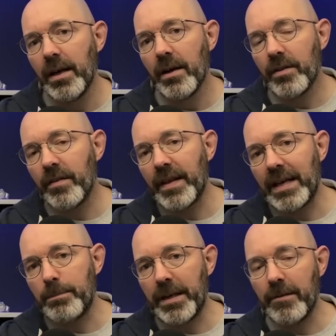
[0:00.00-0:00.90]
that
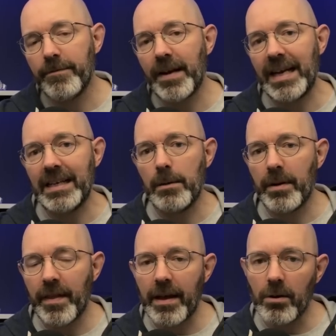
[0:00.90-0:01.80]
there'd been a failure.
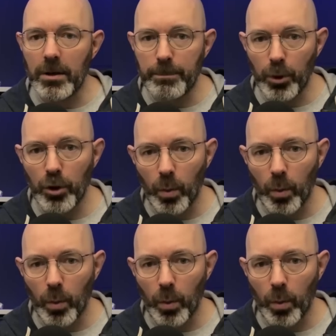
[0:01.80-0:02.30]
But then I put the